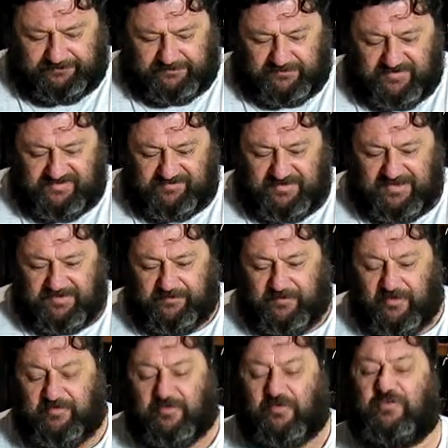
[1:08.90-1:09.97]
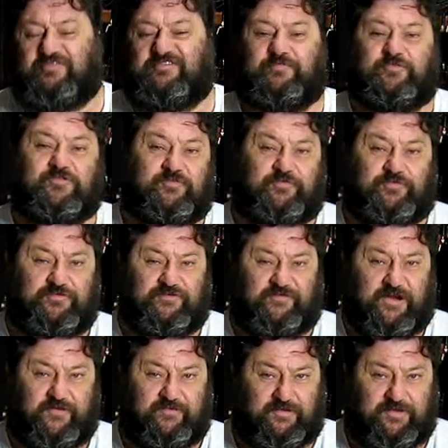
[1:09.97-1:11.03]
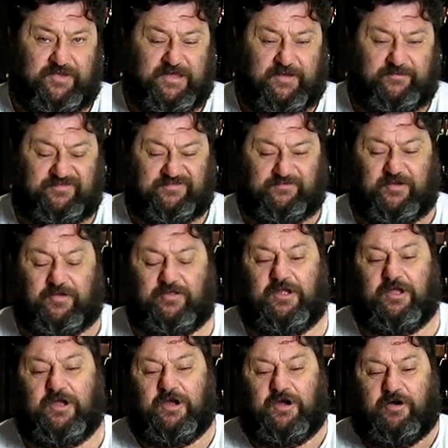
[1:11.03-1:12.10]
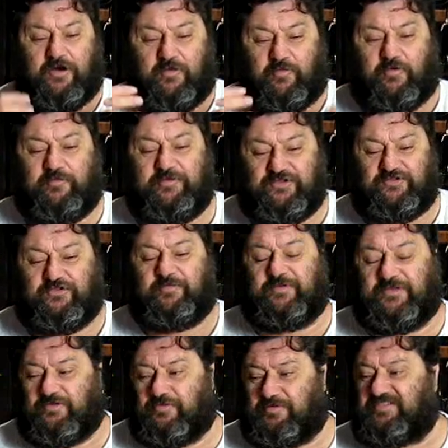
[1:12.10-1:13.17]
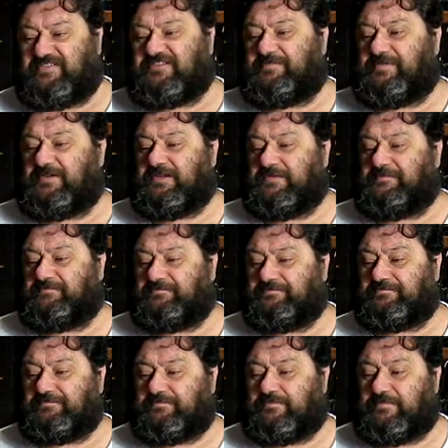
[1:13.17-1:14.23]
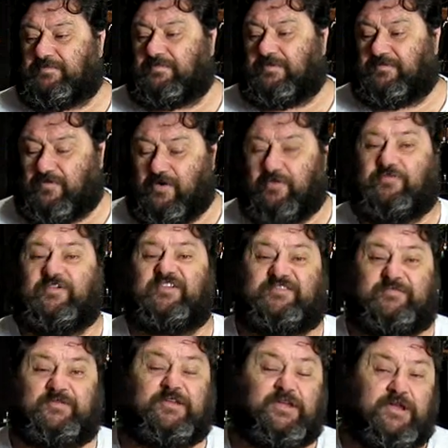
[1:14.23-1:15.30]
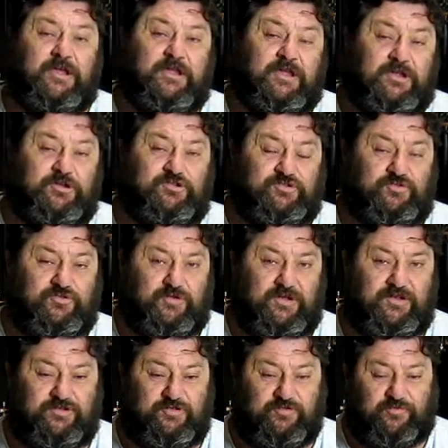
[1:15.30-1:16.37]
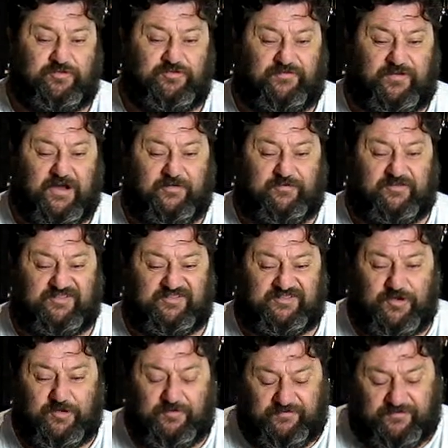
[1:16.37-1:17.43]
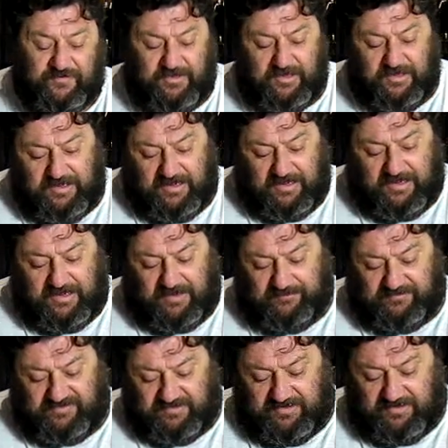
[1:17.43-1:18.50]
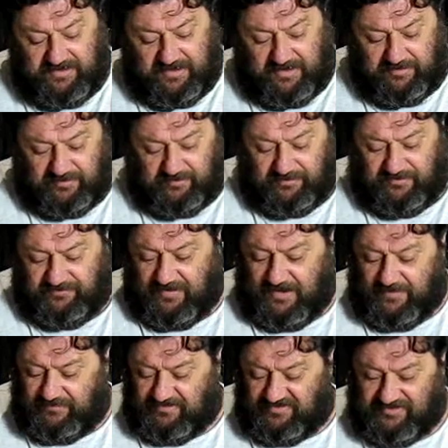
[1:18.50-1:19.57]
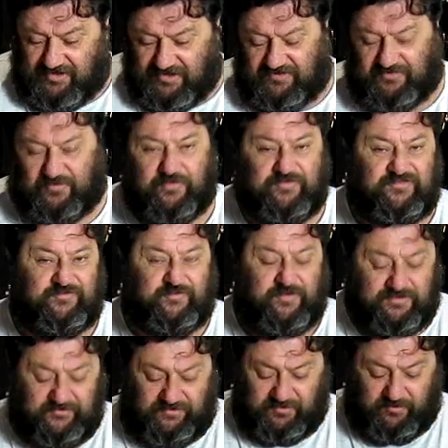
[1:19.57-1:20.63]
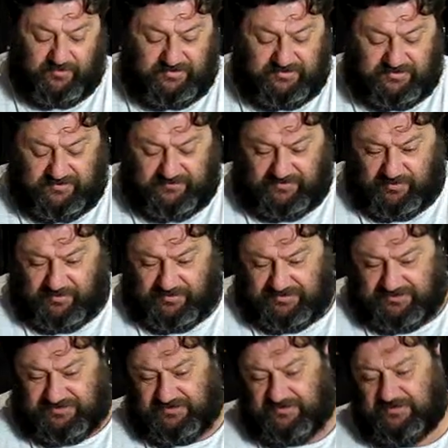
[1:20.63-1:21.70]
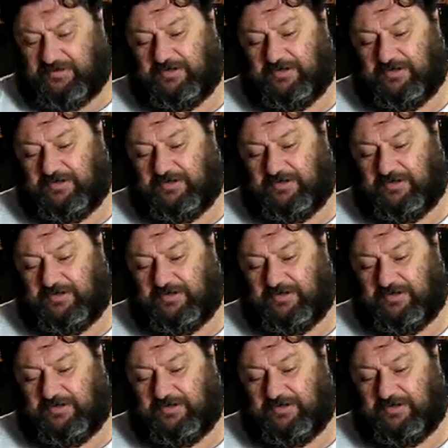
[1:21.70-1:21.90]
recipe down the bottom, and I'll also put the brew father link up as well. I will be dropping the recipe, the final recipe, into brew father itself, so you can go into brew father and search for it as well if you wanted to.